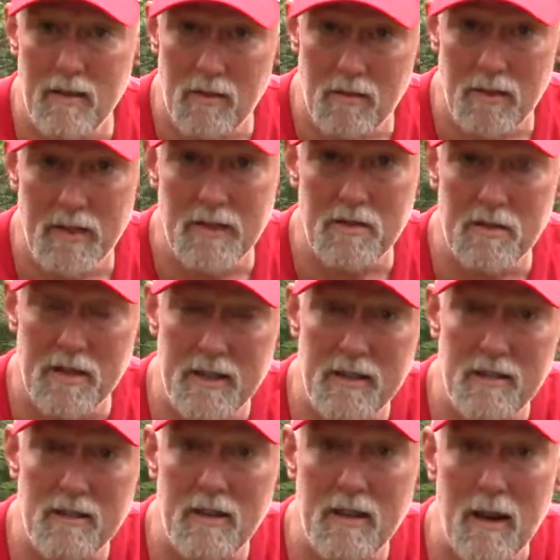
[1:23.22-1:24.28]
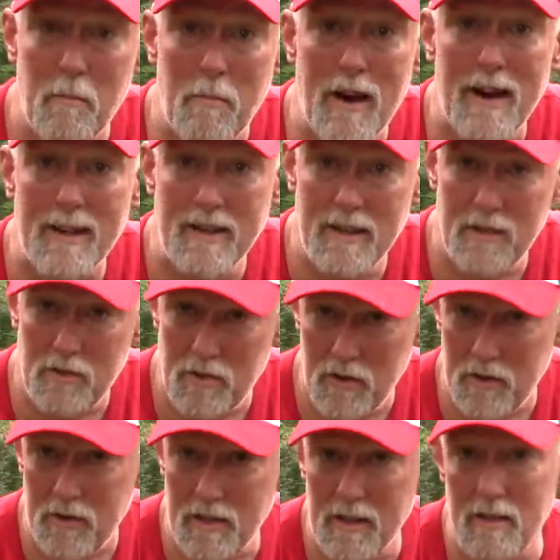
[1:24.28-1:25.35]
on in the season, I might get to show
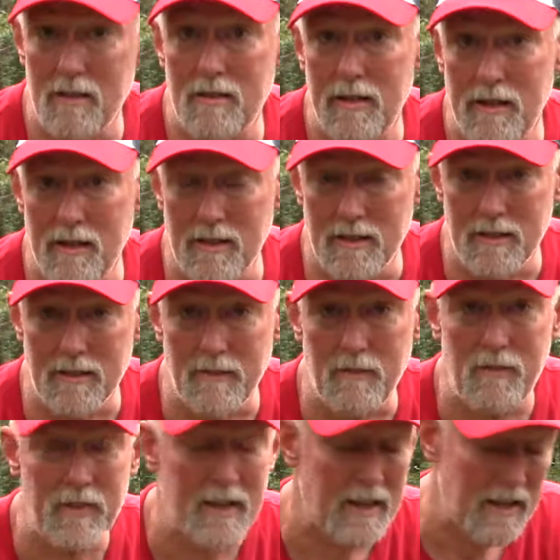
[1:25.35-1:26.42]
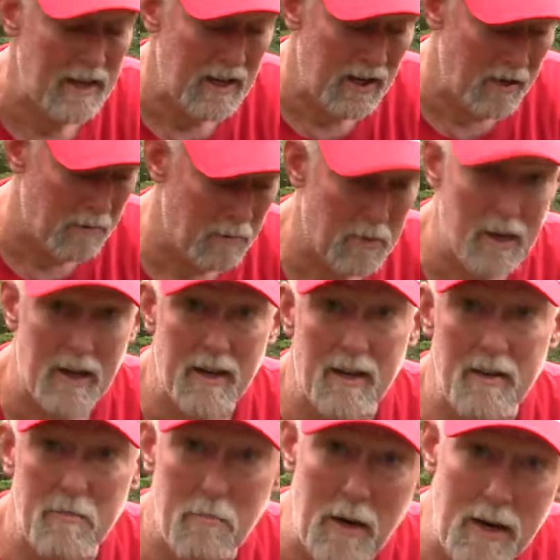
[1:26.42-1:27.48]
you a little deer hunt.
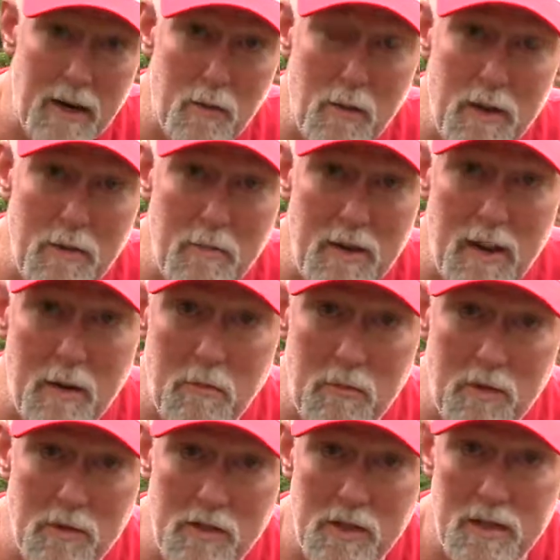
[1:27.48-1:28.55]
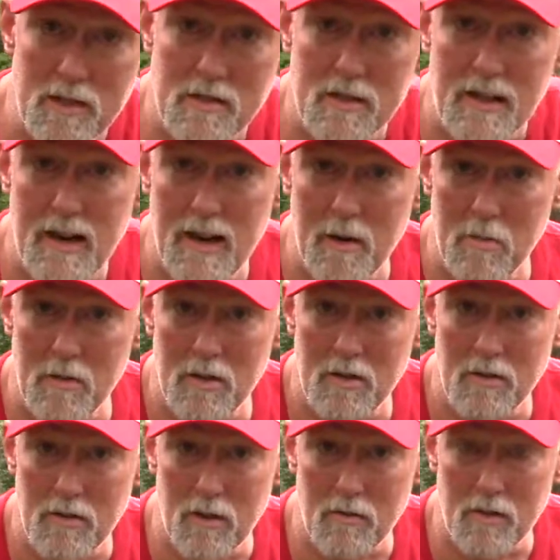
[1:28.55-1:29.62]
But bear with me, I'm going to adjust the camera
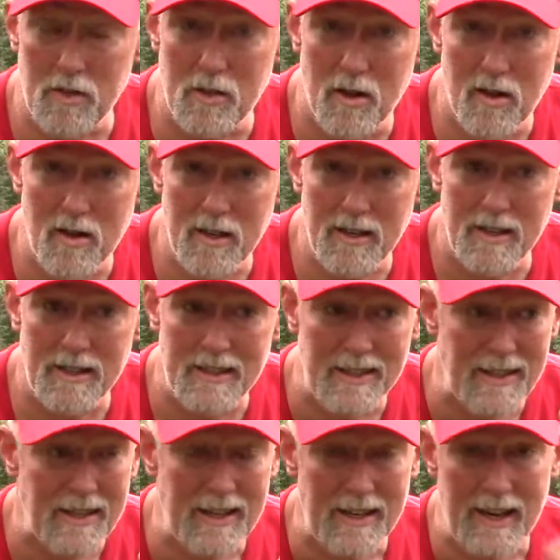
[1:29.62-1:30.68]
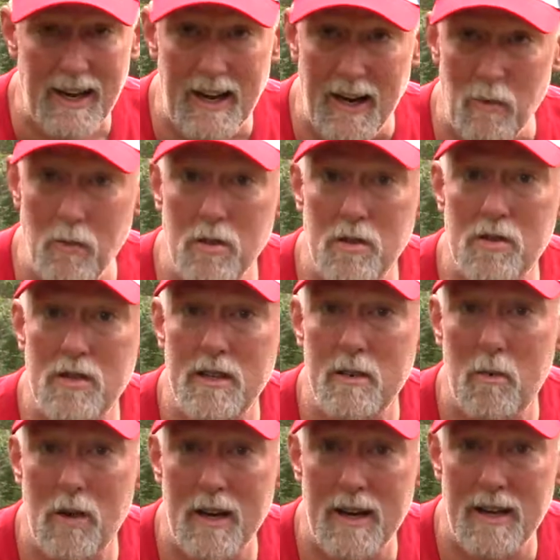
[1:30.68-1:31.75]
on the target and we'll see
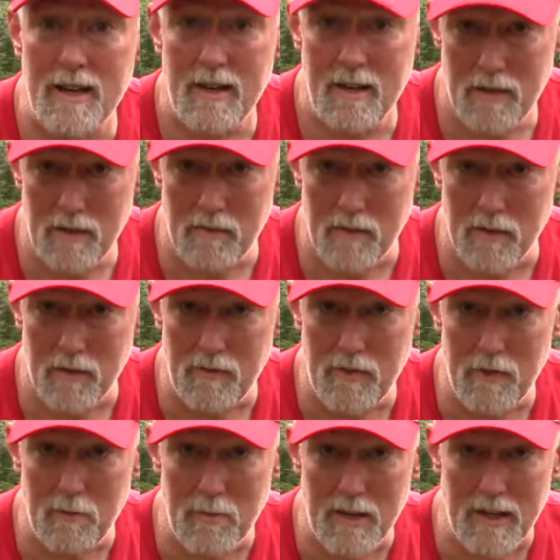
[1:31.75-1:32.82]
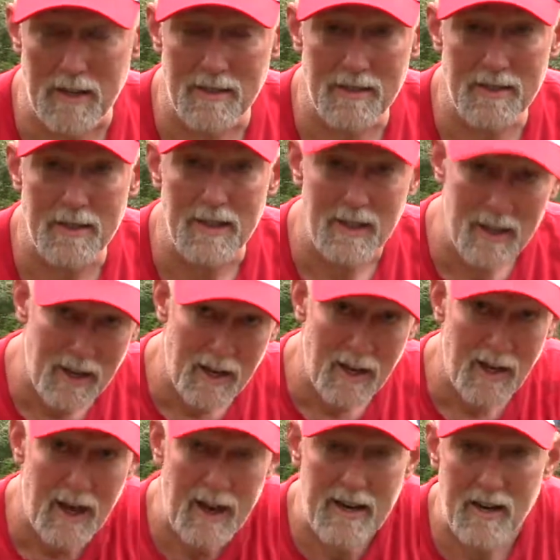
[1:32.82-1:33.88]
what I can do for a few minutes.
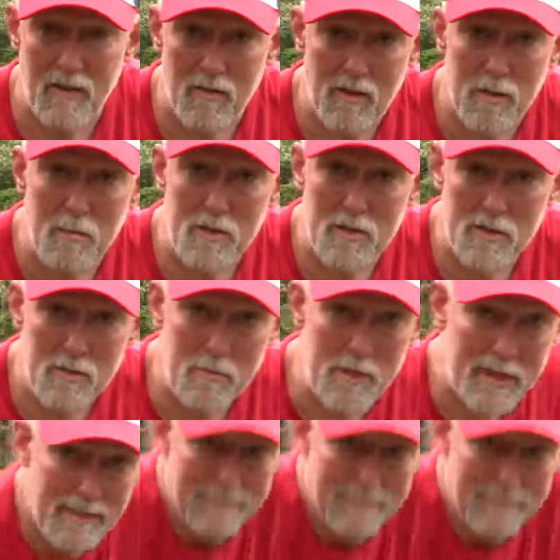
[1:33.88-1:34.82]
Hang on, let me zoom in.